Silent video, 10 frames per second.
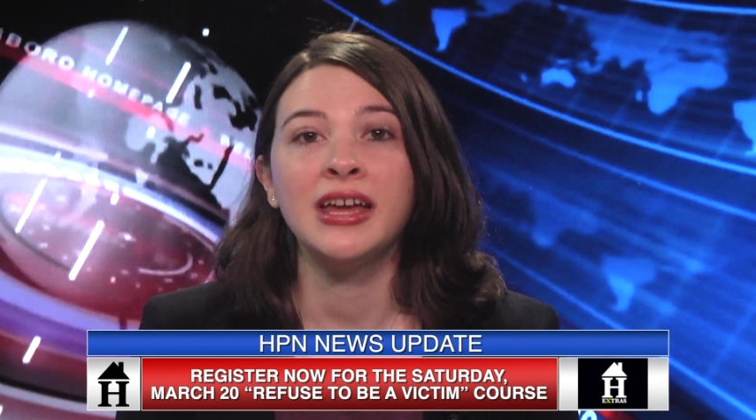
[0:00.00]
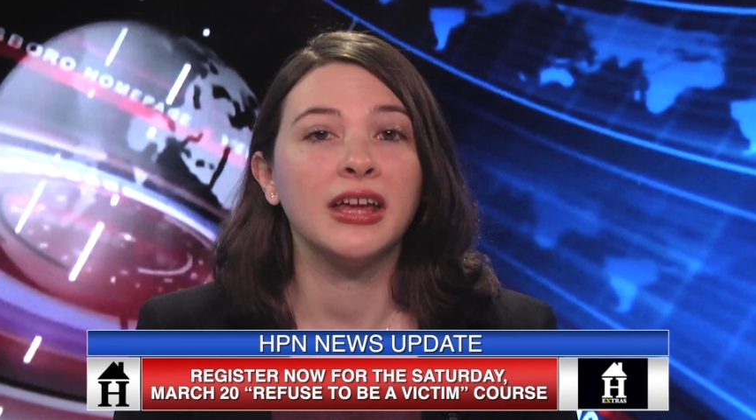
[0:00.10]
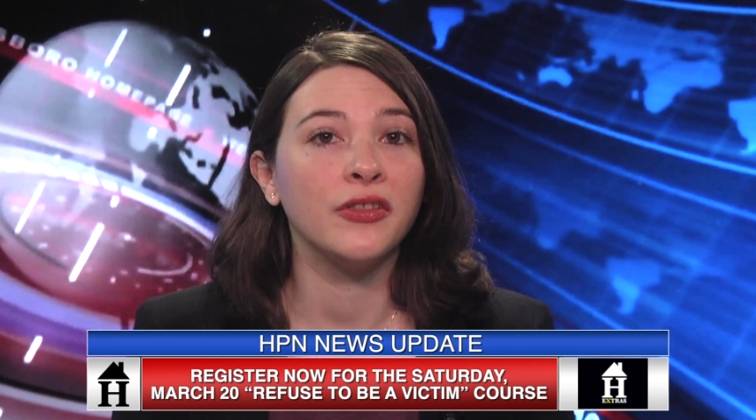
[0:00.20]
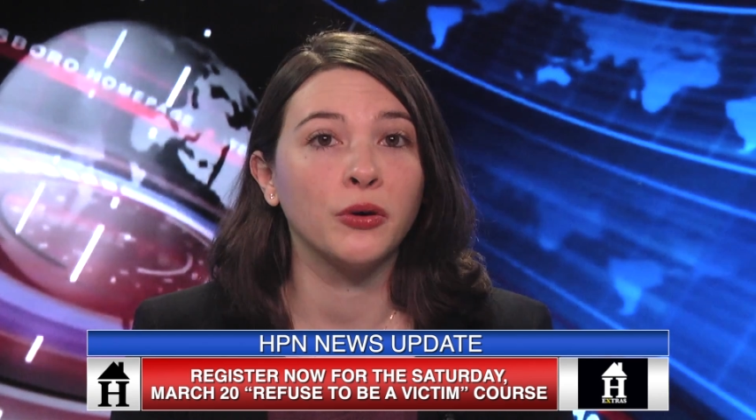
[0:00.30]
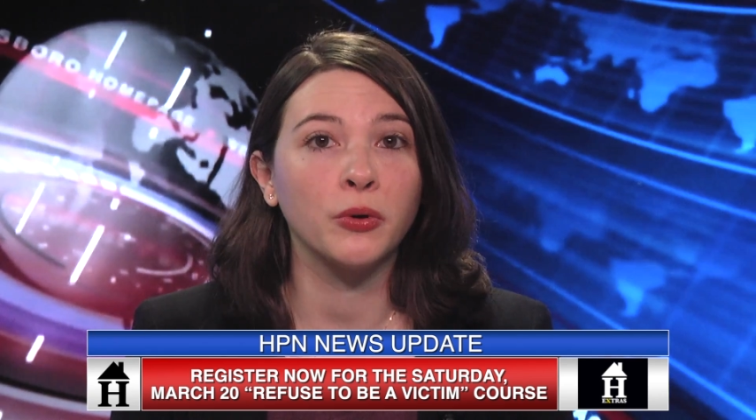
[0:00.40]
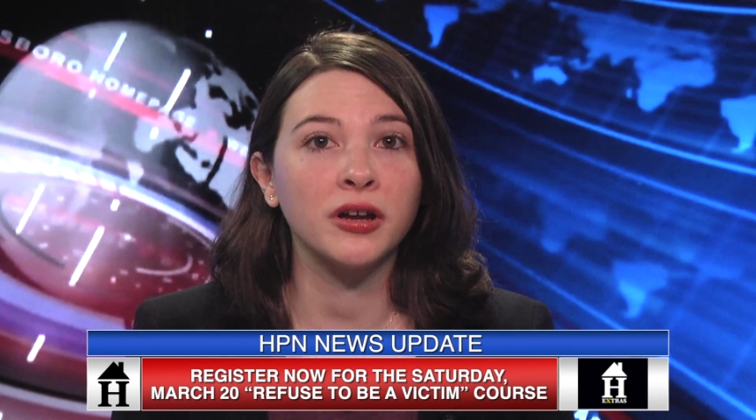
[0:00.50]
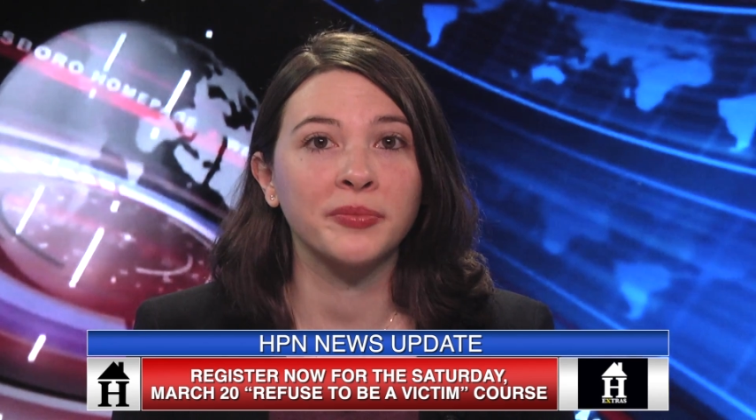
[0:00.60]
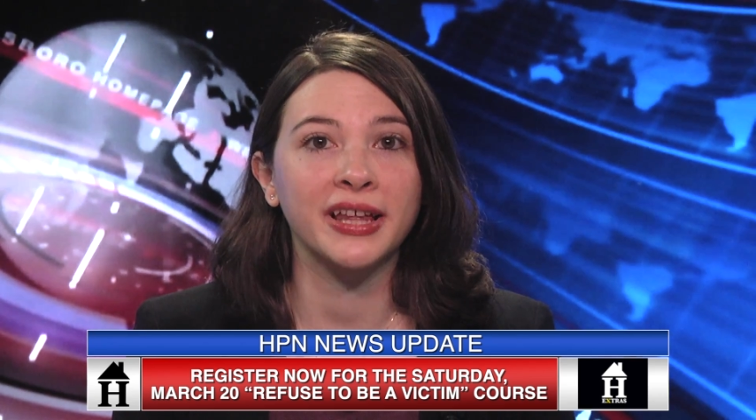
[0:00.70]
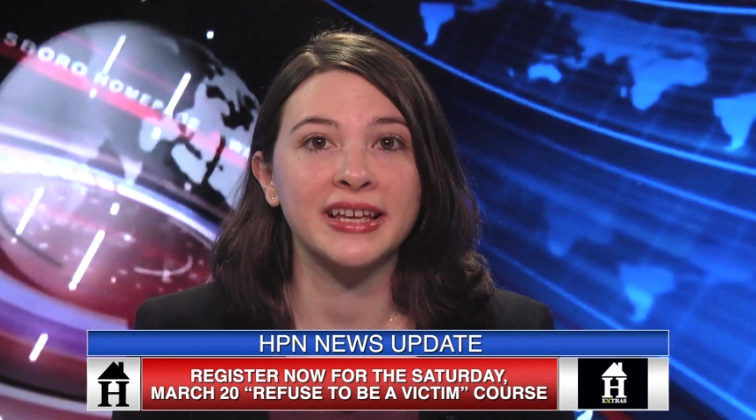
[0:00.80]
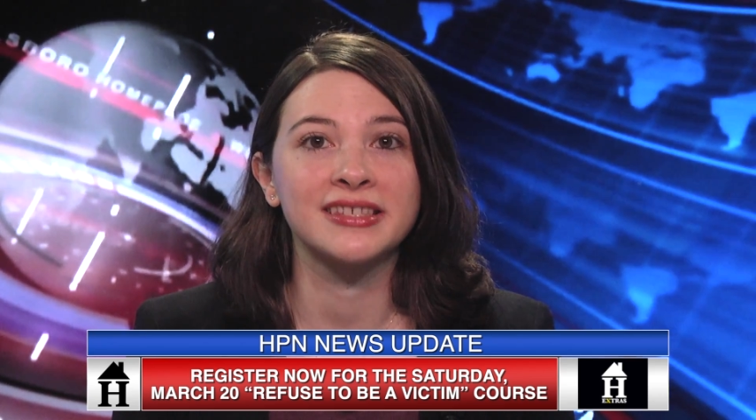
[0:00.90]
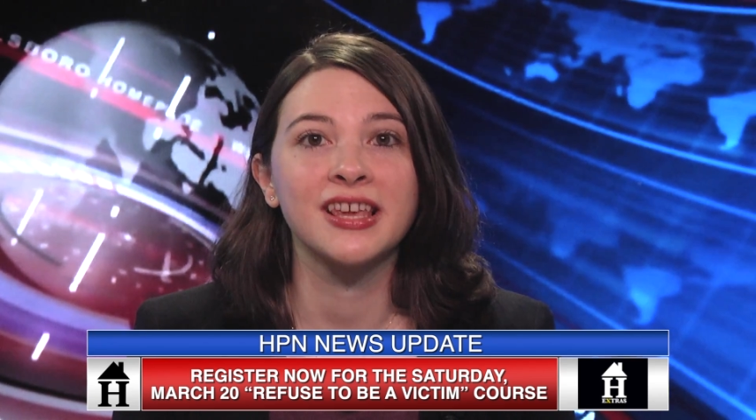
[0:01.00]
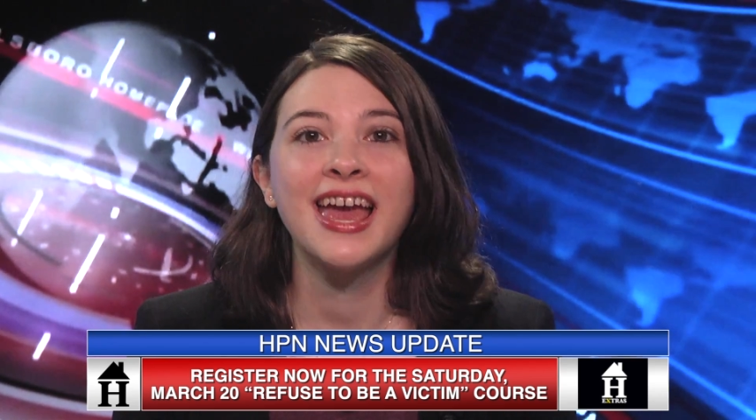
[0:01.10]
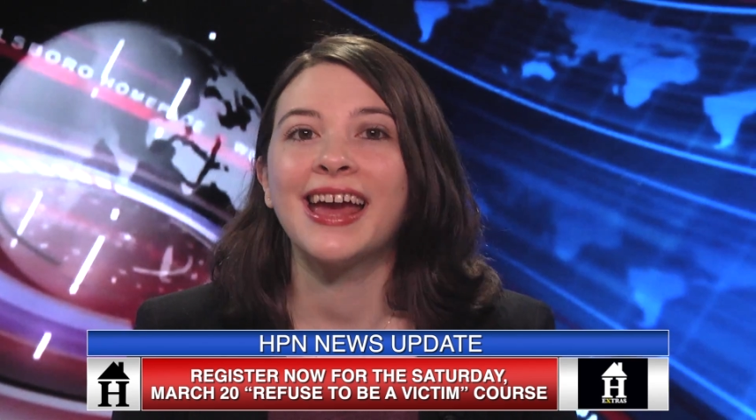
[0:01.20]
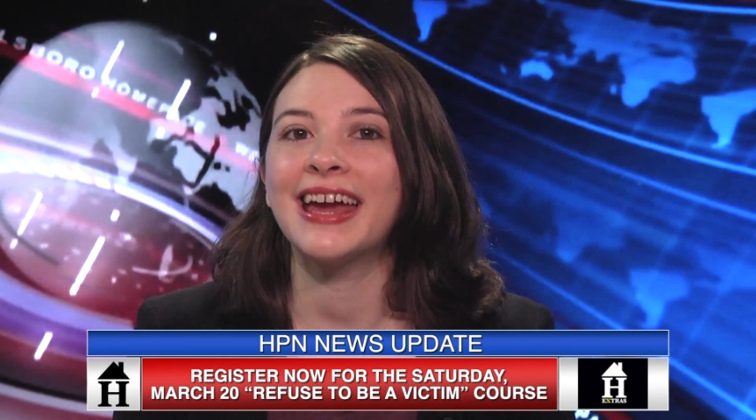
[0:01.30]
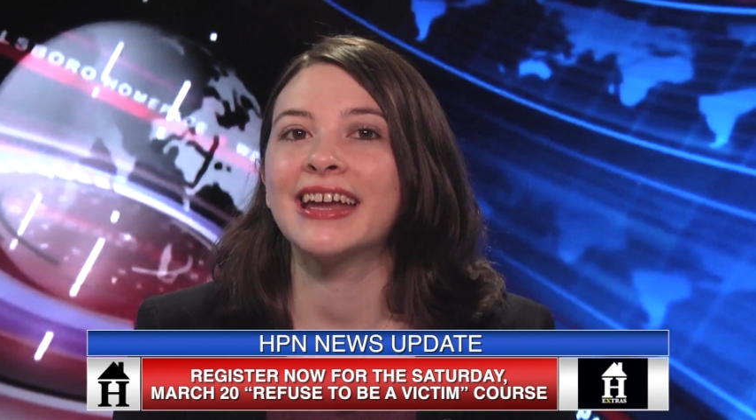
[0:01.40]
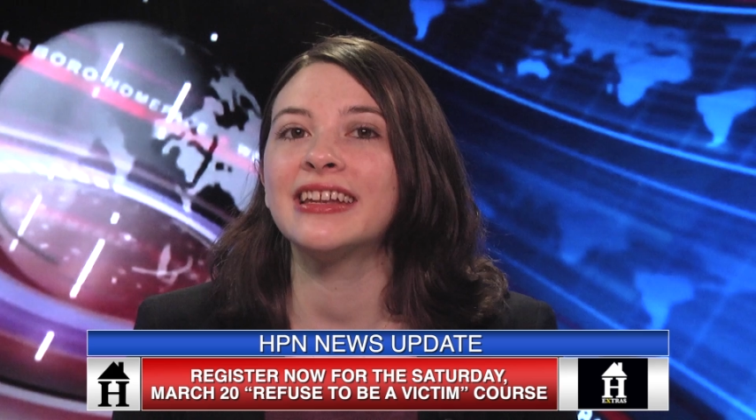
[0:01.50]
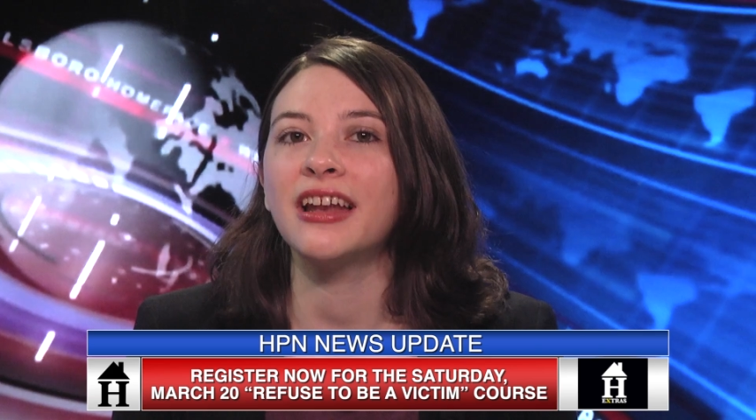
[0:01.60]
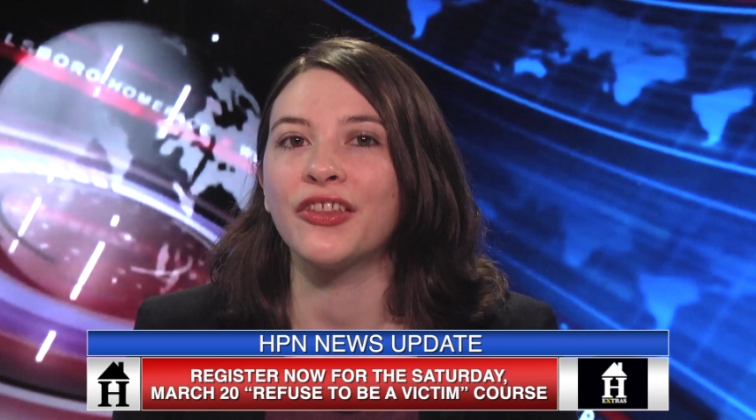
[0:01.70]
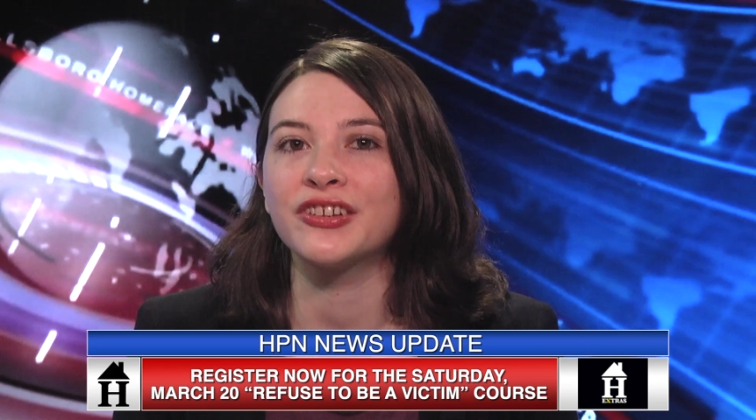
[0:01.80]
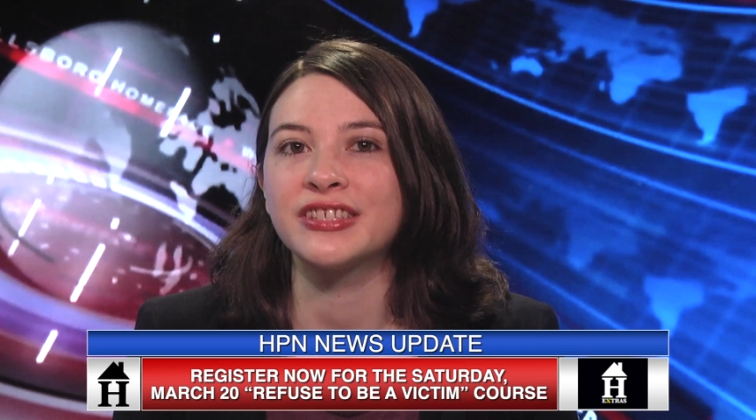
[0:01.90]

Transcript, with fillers: in the workplace, and in other